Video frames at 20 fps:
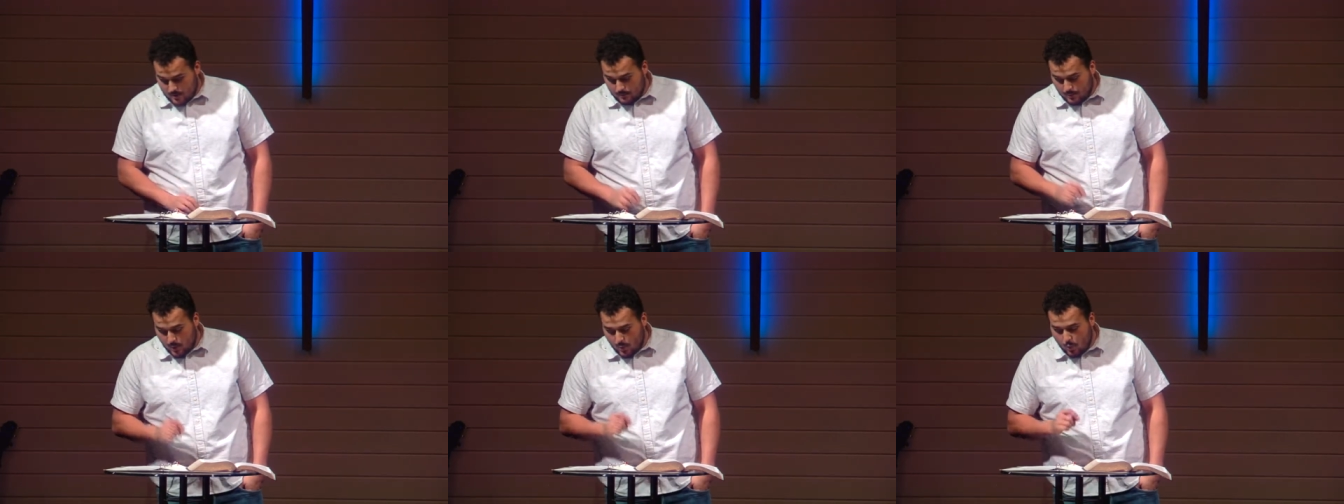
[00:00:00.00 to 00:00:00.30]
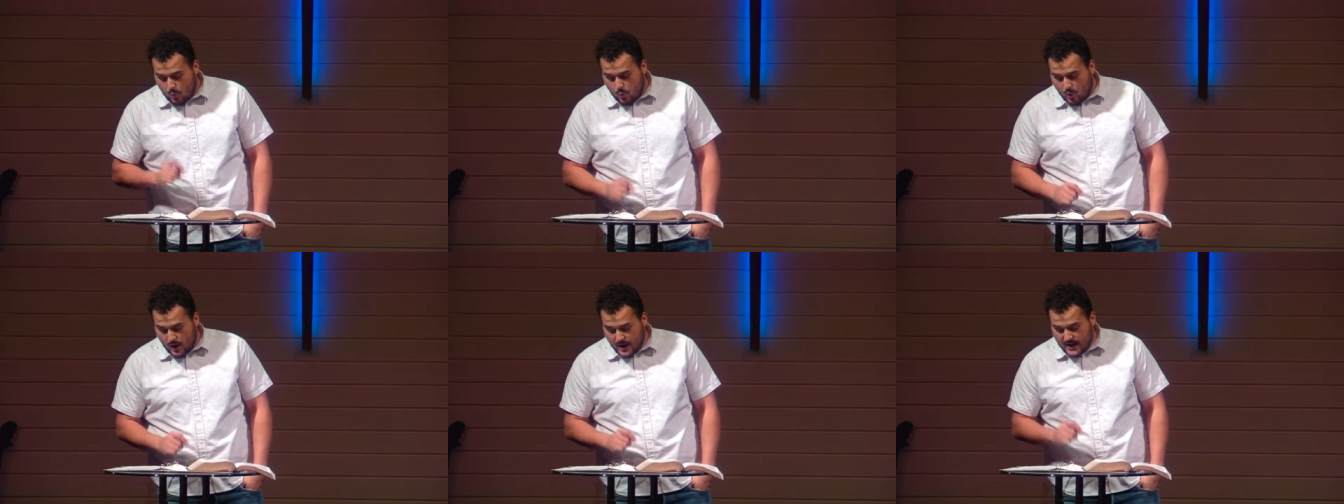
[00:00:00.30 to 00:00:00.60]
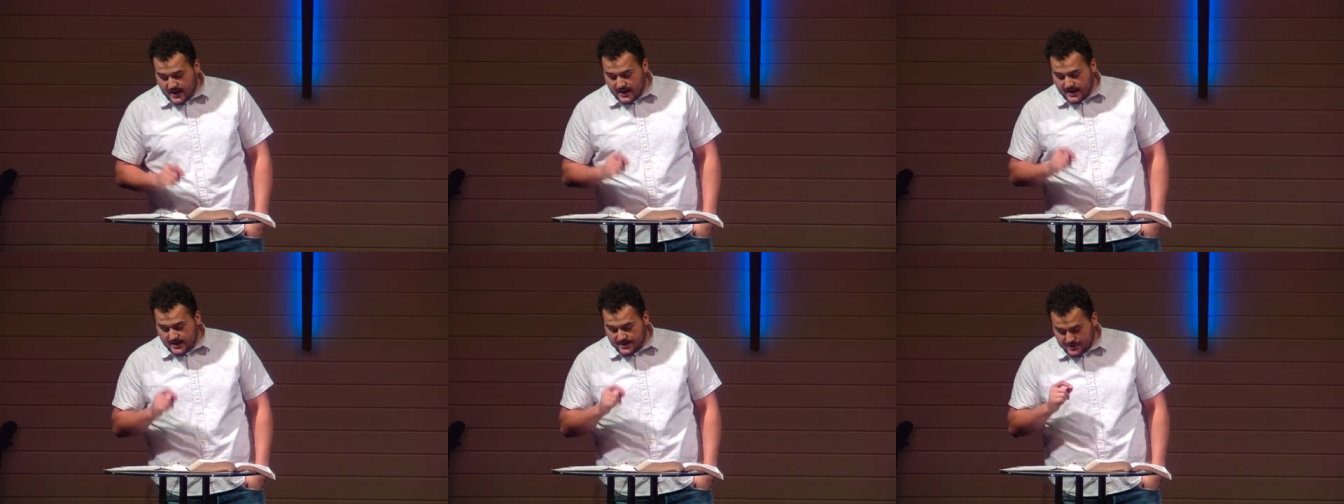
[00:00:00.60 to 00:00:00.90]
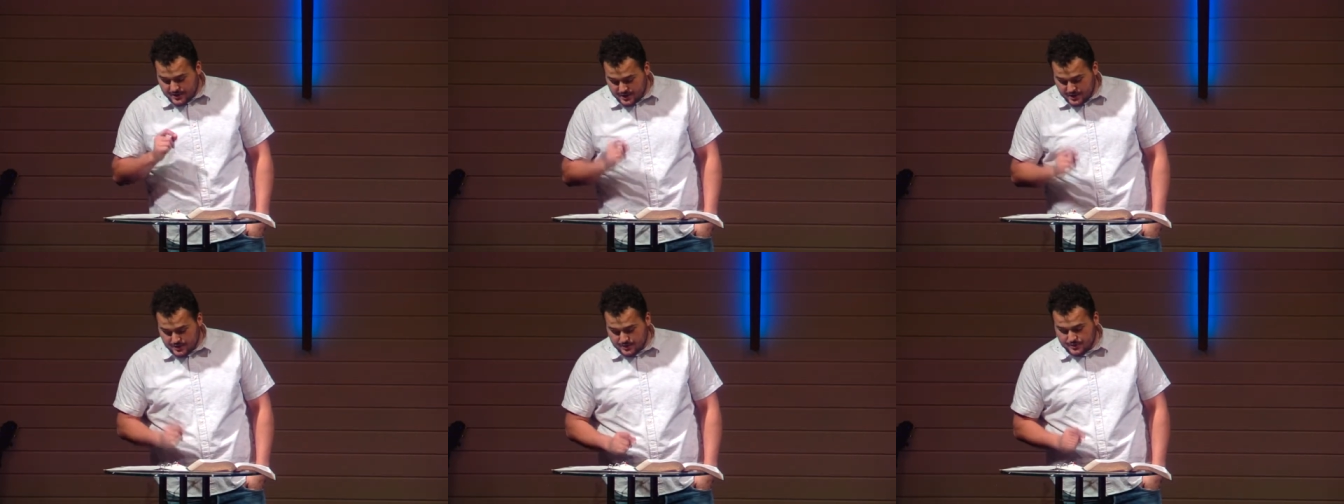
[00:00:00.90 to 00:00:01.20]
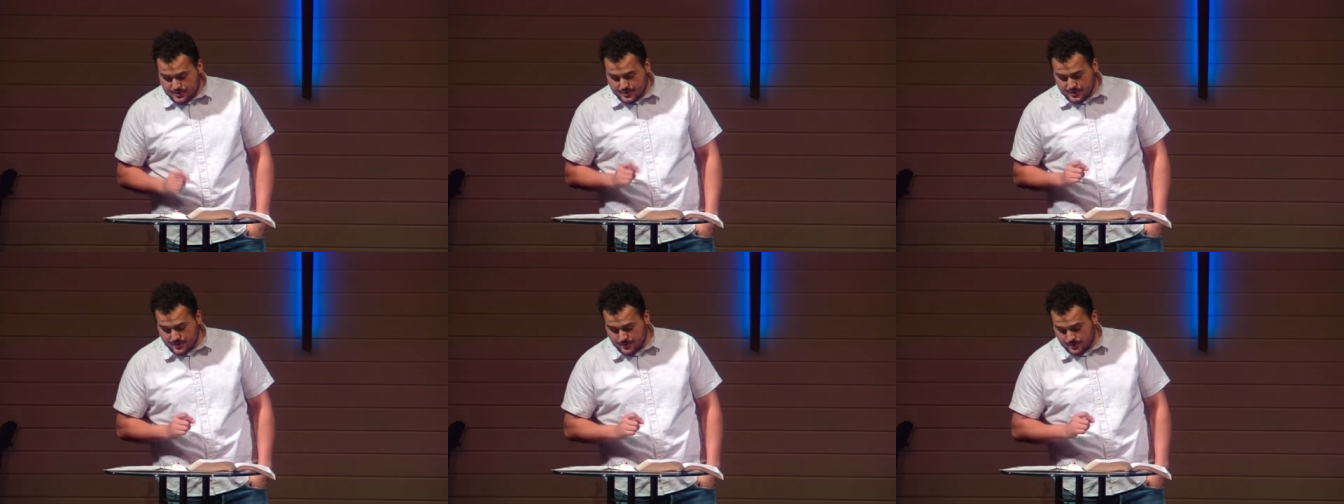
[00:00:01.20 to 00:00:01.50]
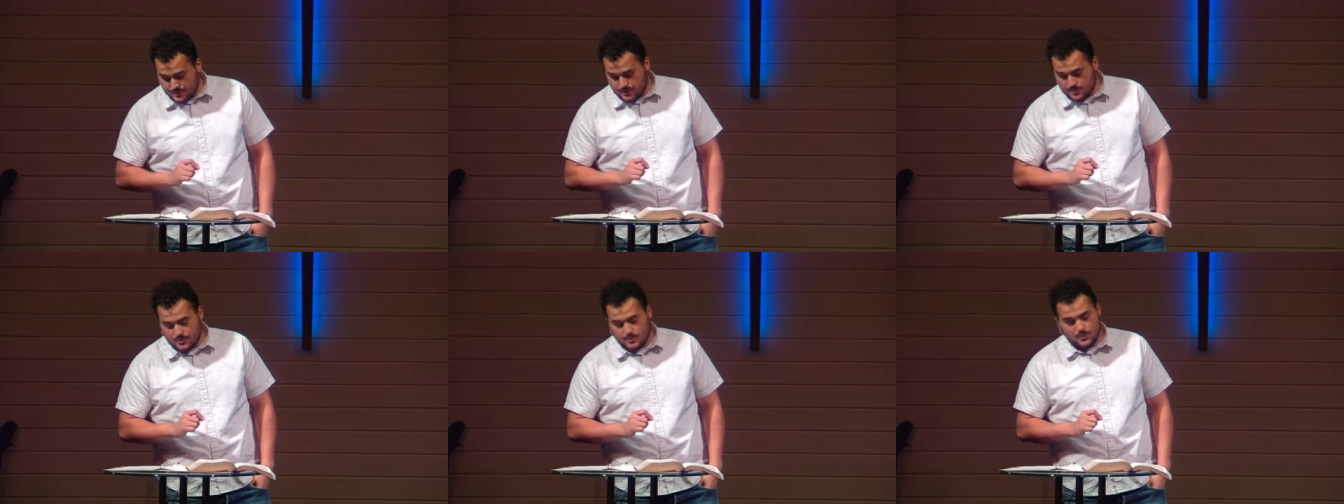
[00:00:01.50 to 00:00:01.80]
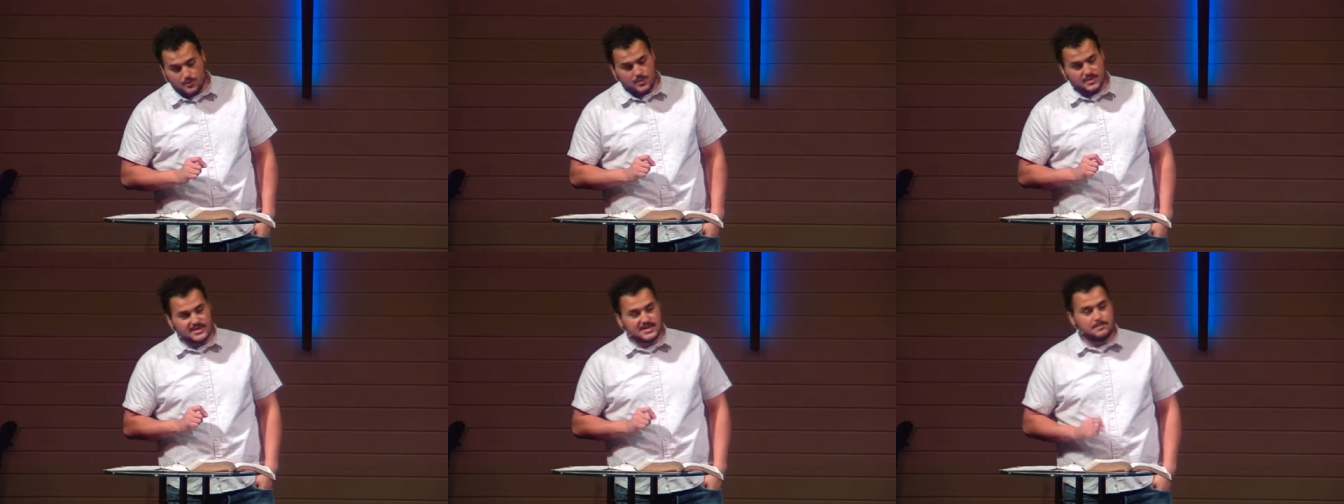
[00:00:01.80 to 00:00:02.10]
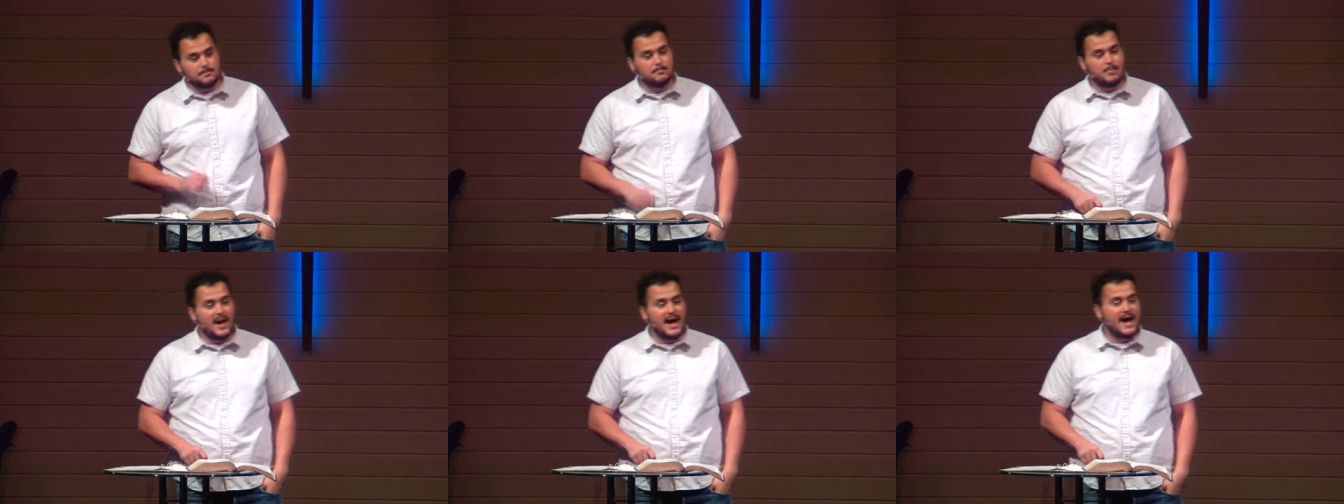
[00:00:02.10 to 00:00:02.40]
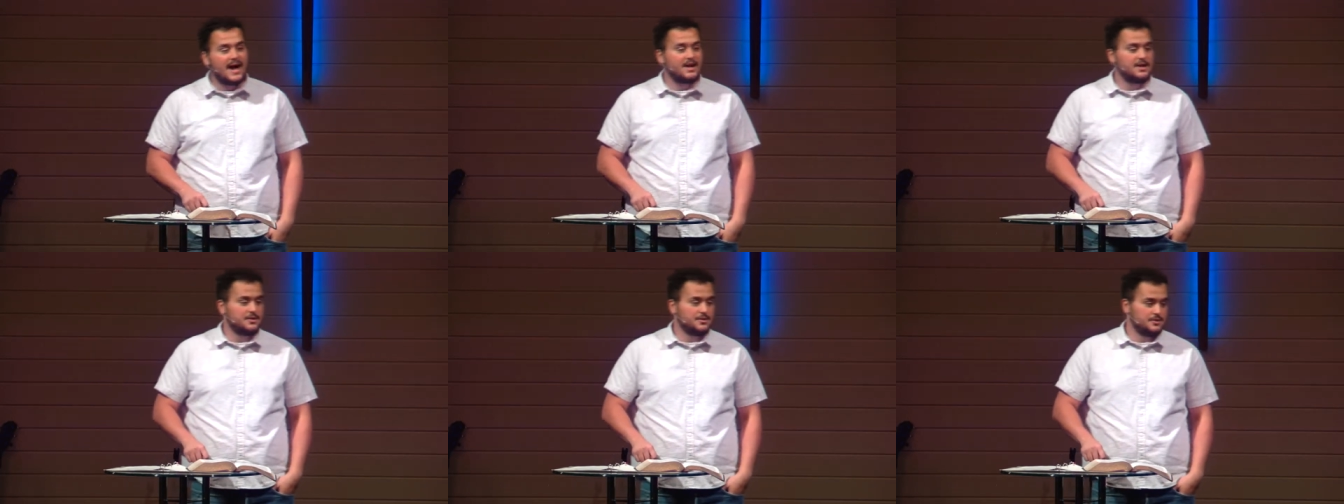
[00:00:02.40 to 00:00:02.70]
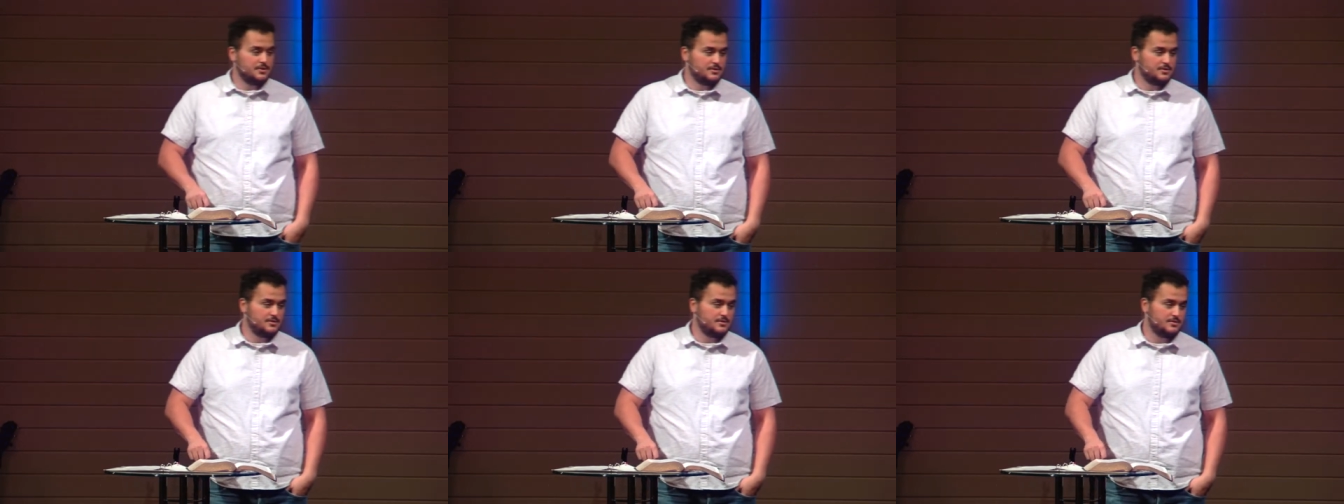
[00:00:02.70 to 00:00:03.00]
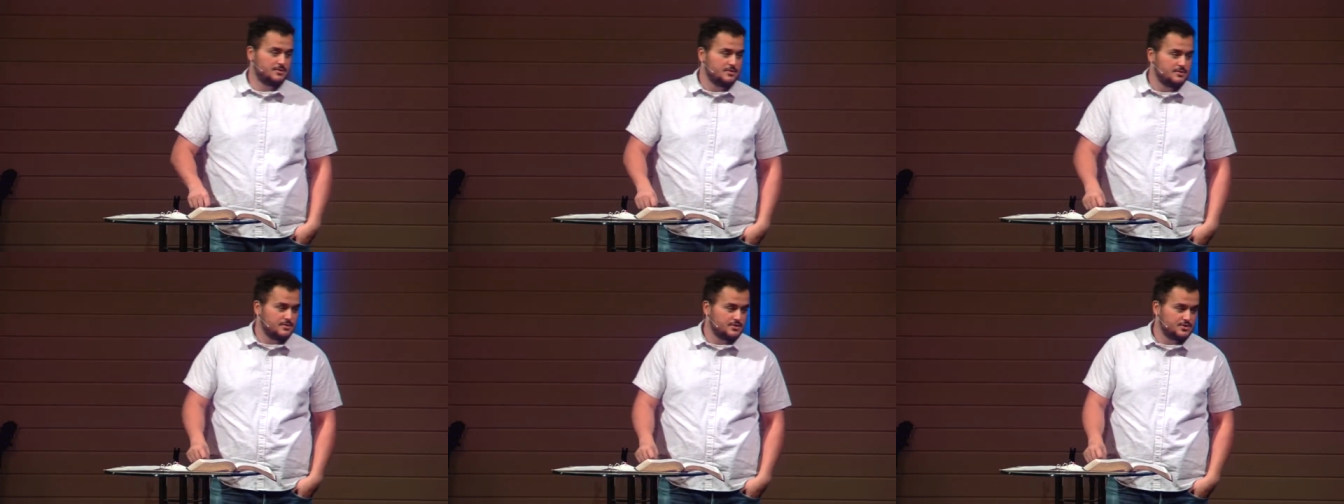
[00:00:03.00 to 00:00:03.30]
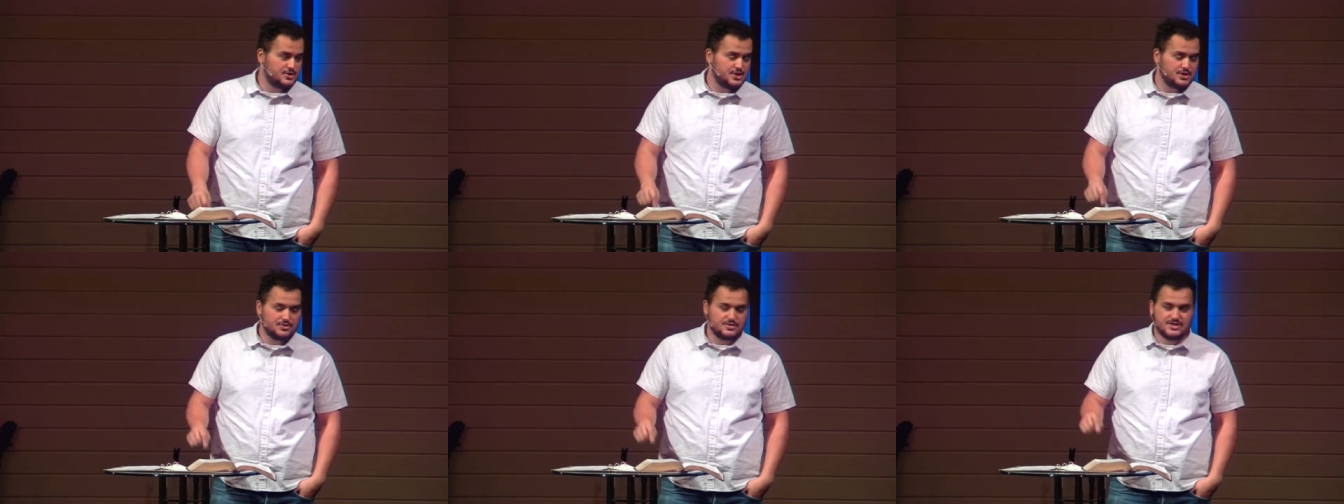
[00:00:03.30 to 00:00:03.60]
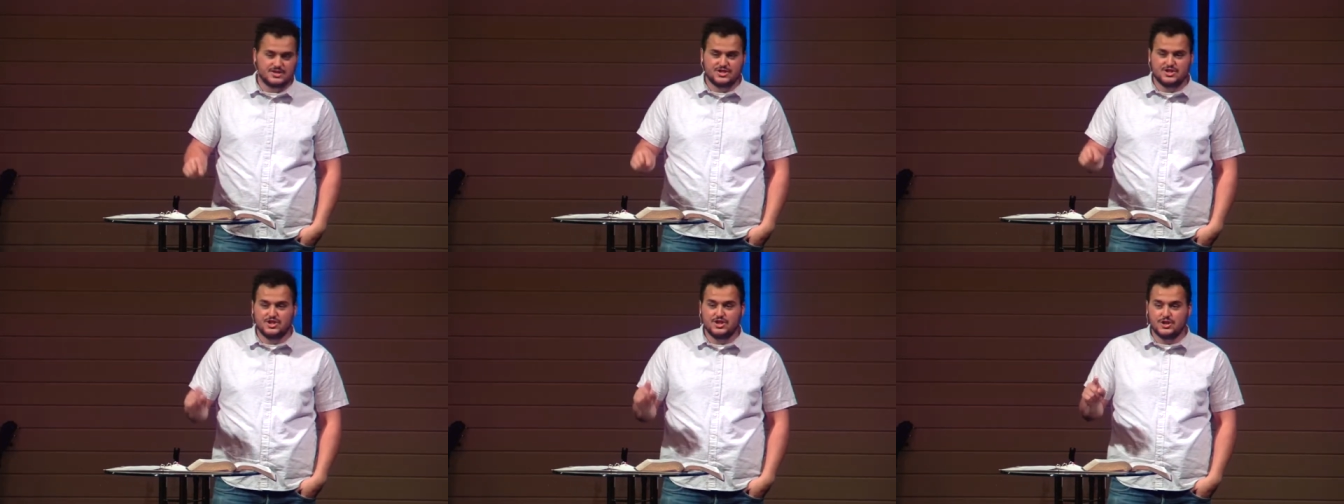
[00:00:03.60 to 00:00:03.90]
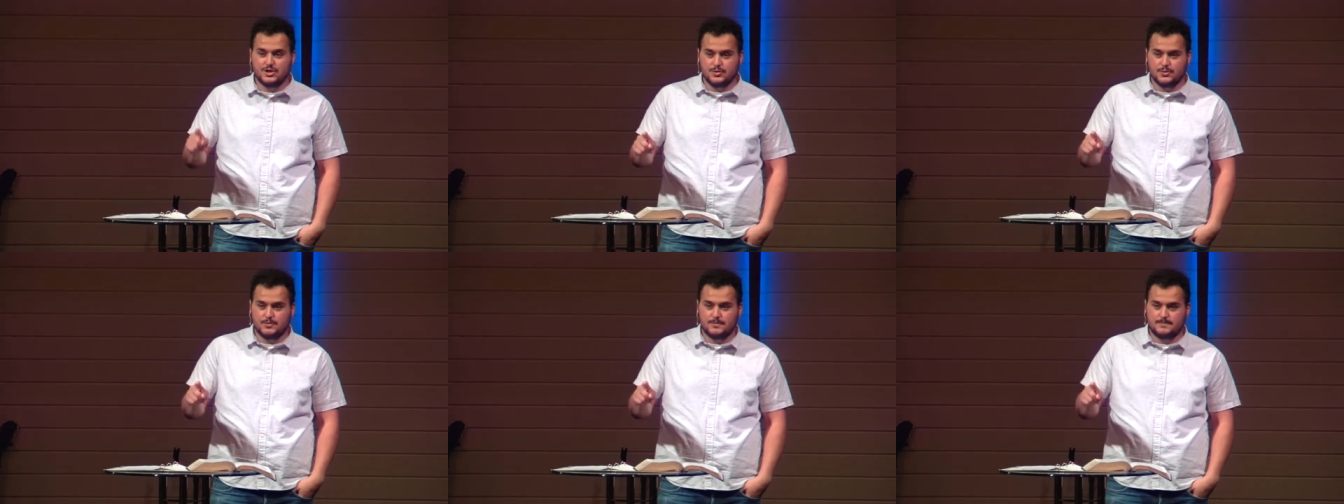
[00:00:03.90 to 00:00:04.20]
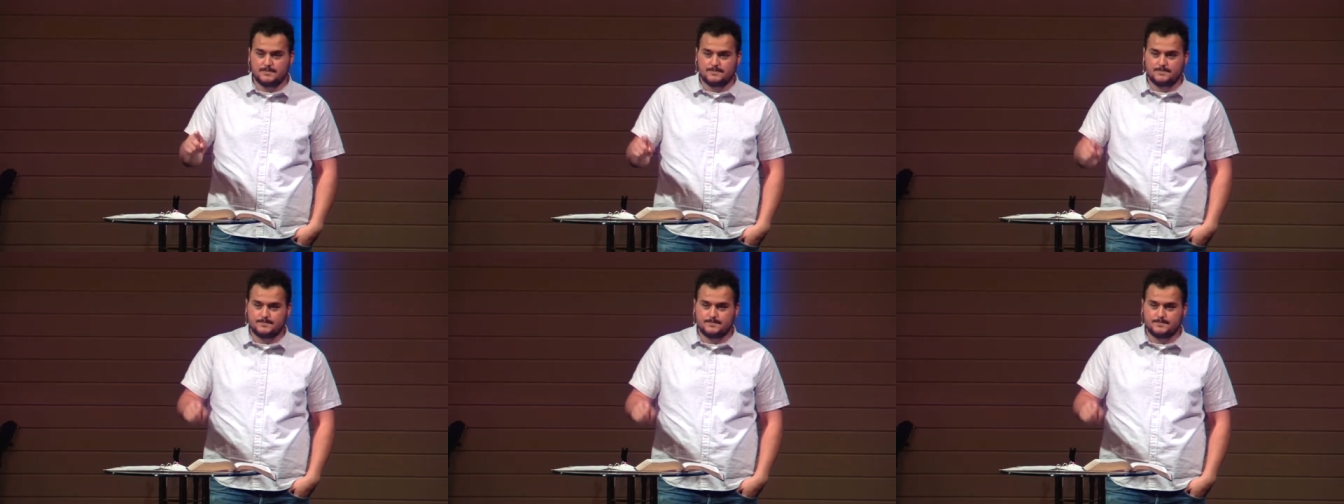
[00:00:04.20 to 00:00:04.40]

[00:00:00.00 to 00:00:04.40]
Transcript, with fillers: But what do you do when the battle chooses you?